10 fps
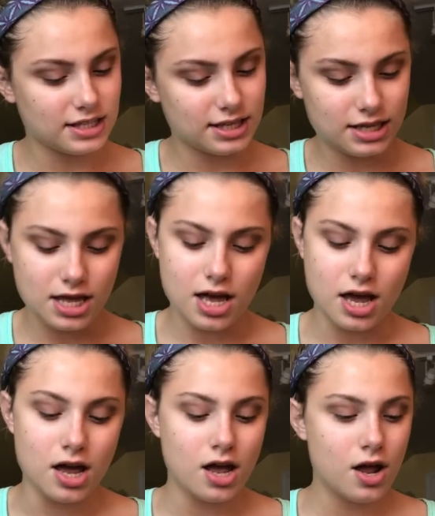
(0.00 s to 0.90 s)
This is
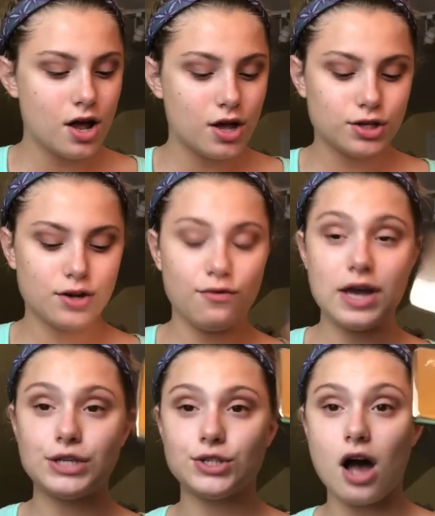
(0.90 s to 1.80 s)
the Too
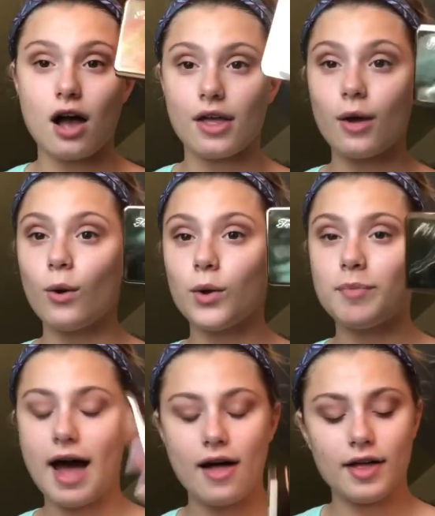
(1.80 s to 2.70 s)
Faced Chocolate
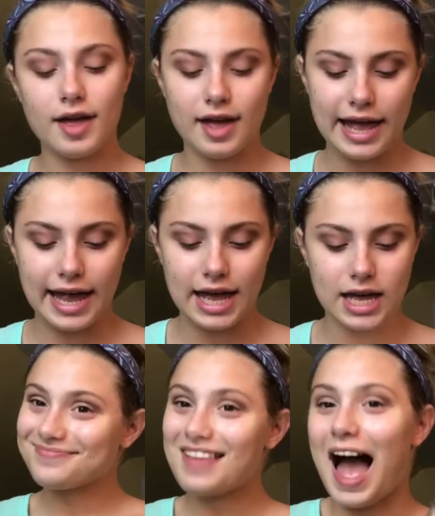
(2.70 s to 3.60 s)
Gold palette,
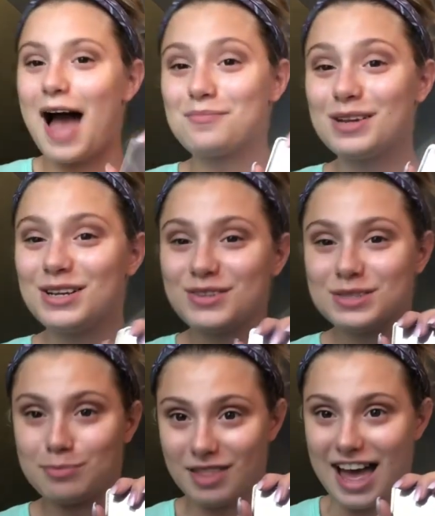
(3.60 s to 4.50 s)
and I'm gonna use
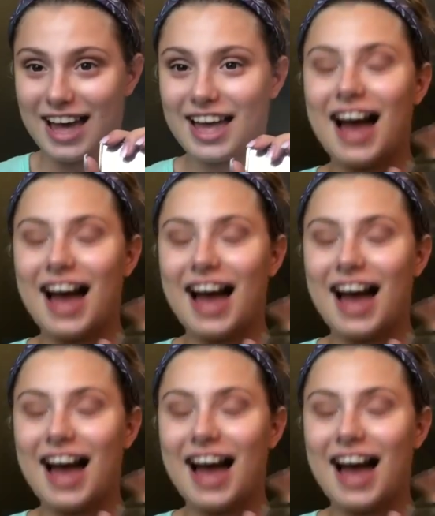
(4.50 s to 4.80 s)
the black.